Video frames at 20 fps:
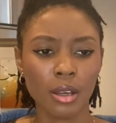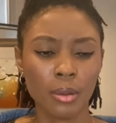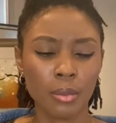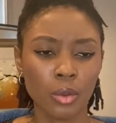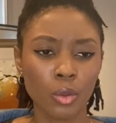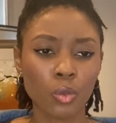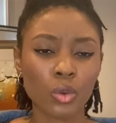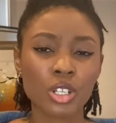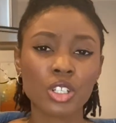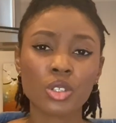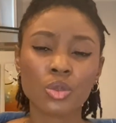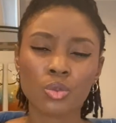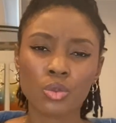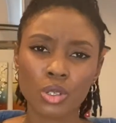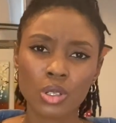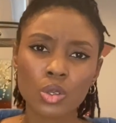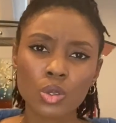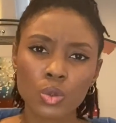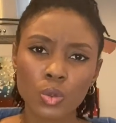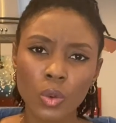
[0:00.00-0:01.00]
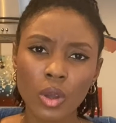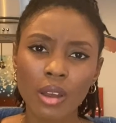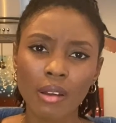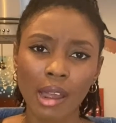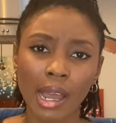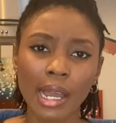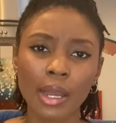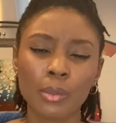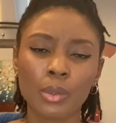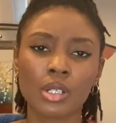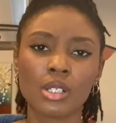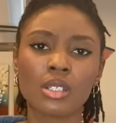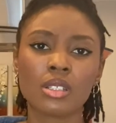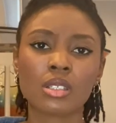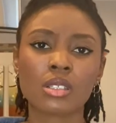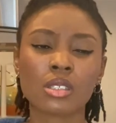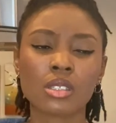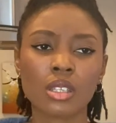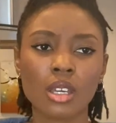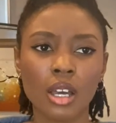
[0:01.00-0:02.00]
Which was where I
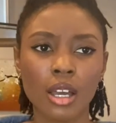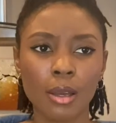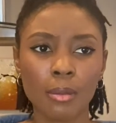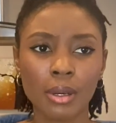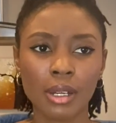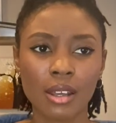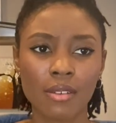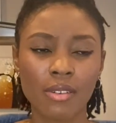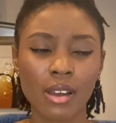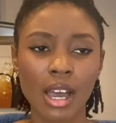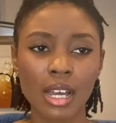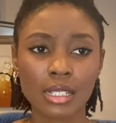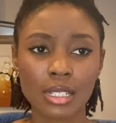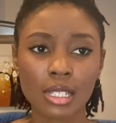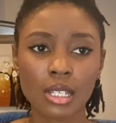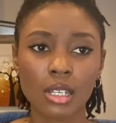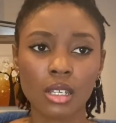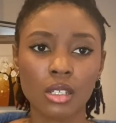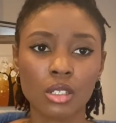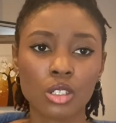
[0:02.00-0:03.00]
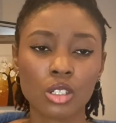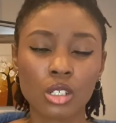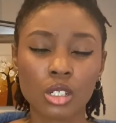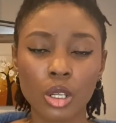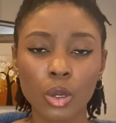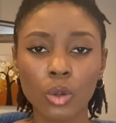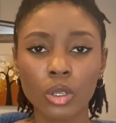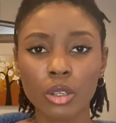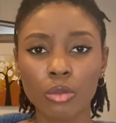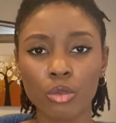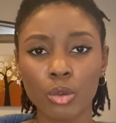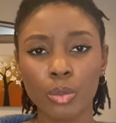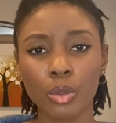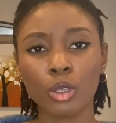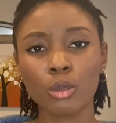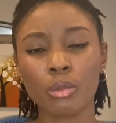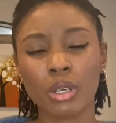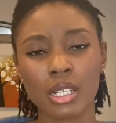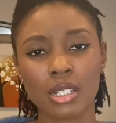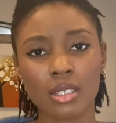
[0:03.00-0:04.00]
was, and I've had to slowly
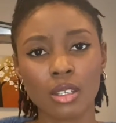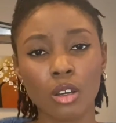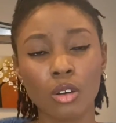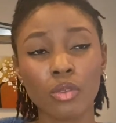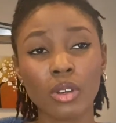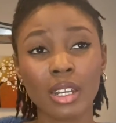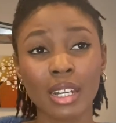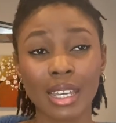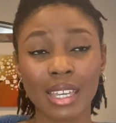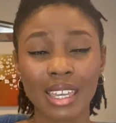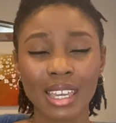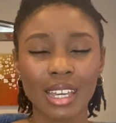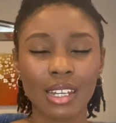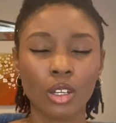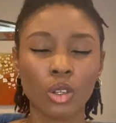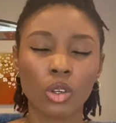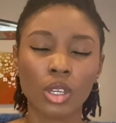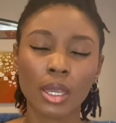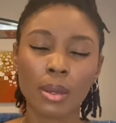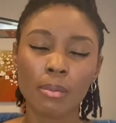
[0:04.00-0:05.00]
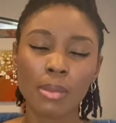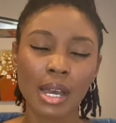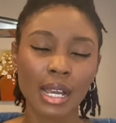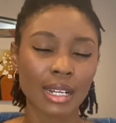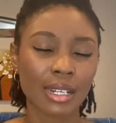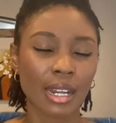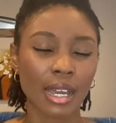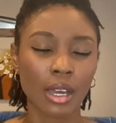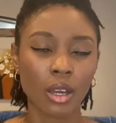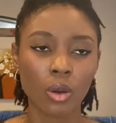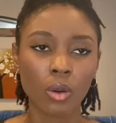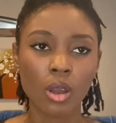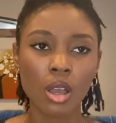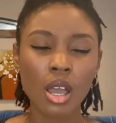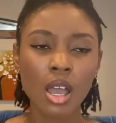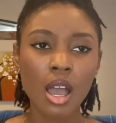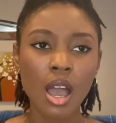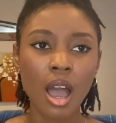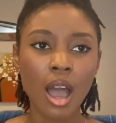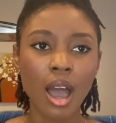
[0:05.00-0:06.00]
rebuild myself. And again, looking back now,
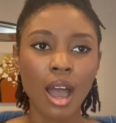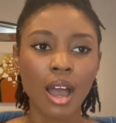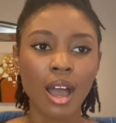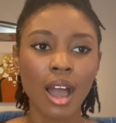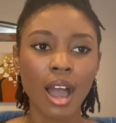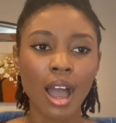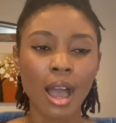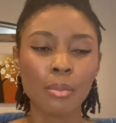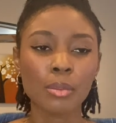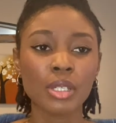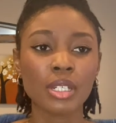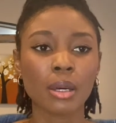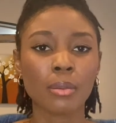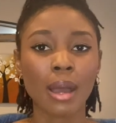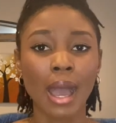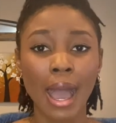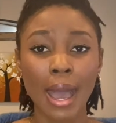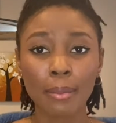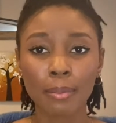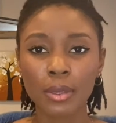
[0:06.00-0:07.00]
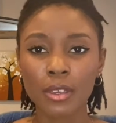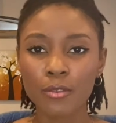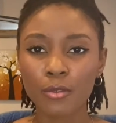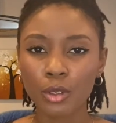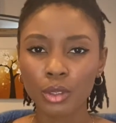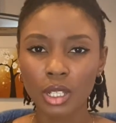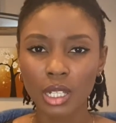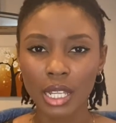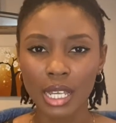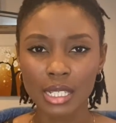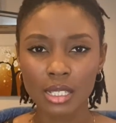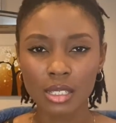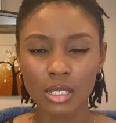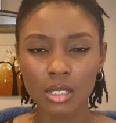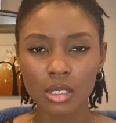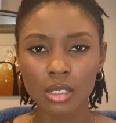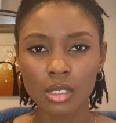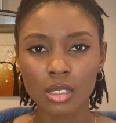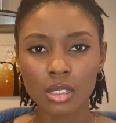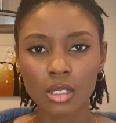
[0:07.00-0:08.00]
I mean, I'm happy for the
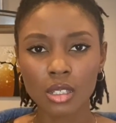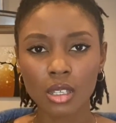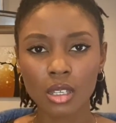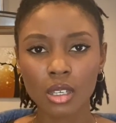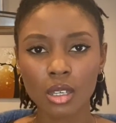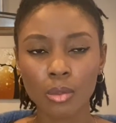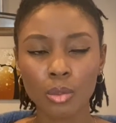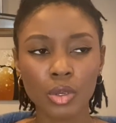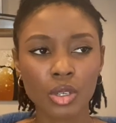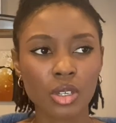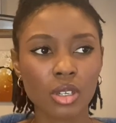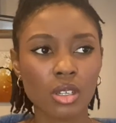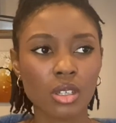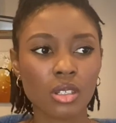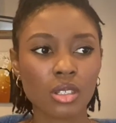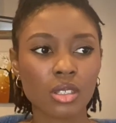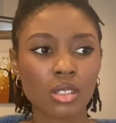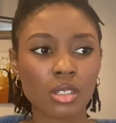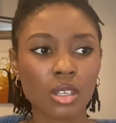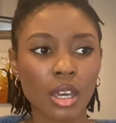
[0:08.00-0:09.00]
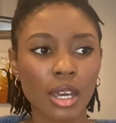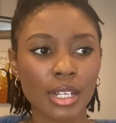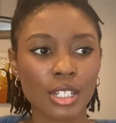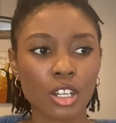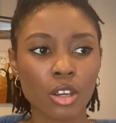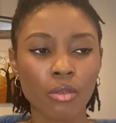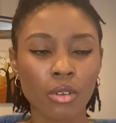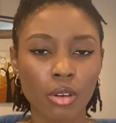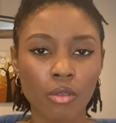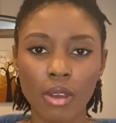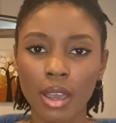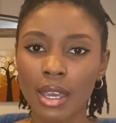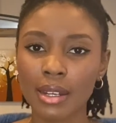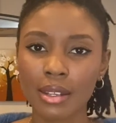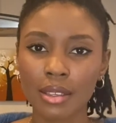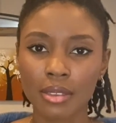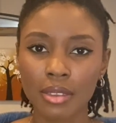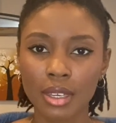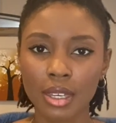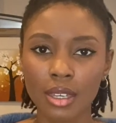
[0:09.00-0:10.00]
lessons because I don't regret
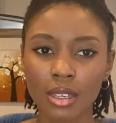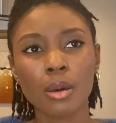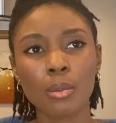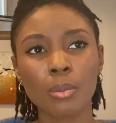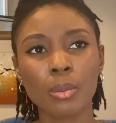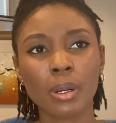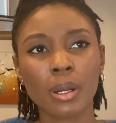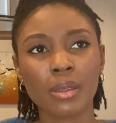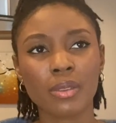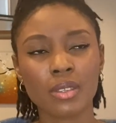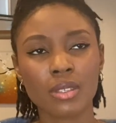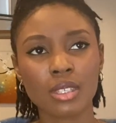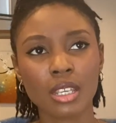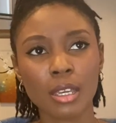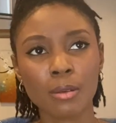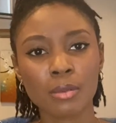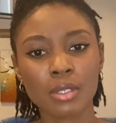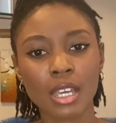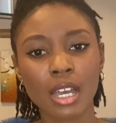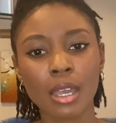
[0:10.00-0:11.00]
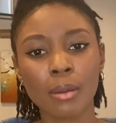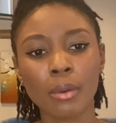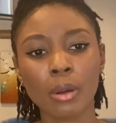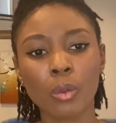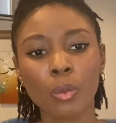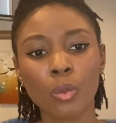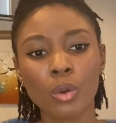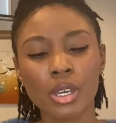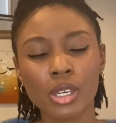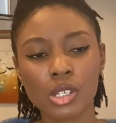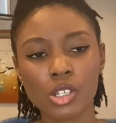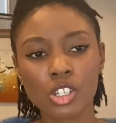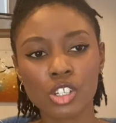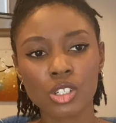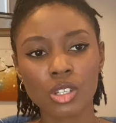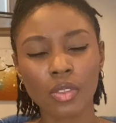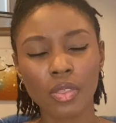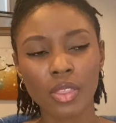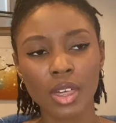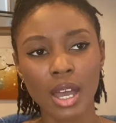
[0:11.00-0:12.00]
anything, but at the same time, I
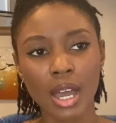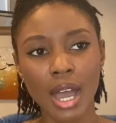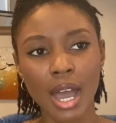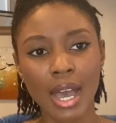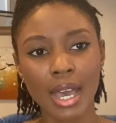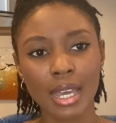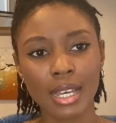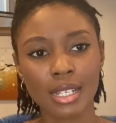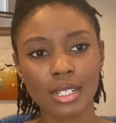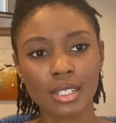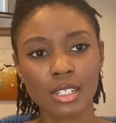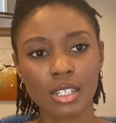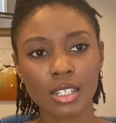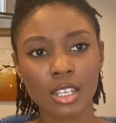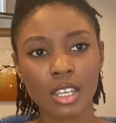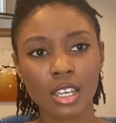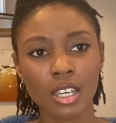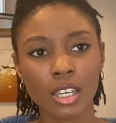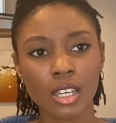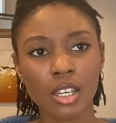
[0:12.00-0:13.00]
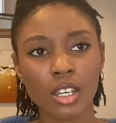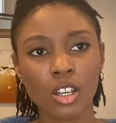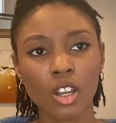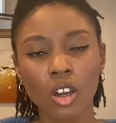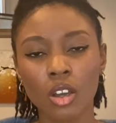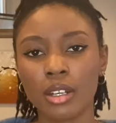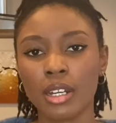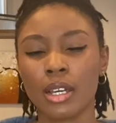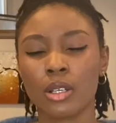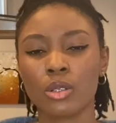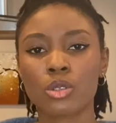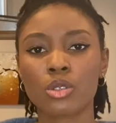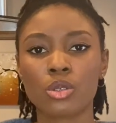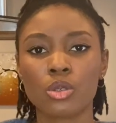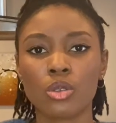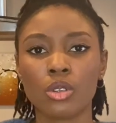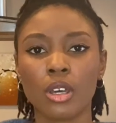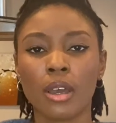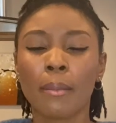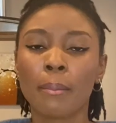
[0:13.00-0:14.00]
wish that I had gotten out
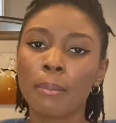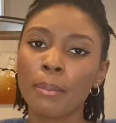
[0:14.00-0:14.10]
sooner.